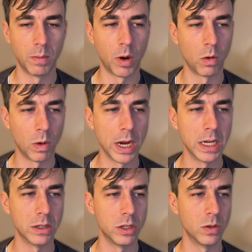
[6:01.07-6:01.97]
are
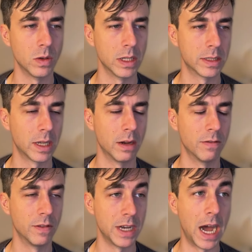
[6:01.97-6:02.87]
writing to instead of
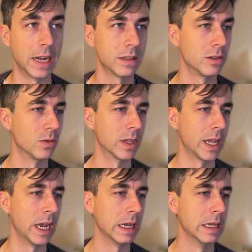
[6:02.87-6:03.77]
not doing that.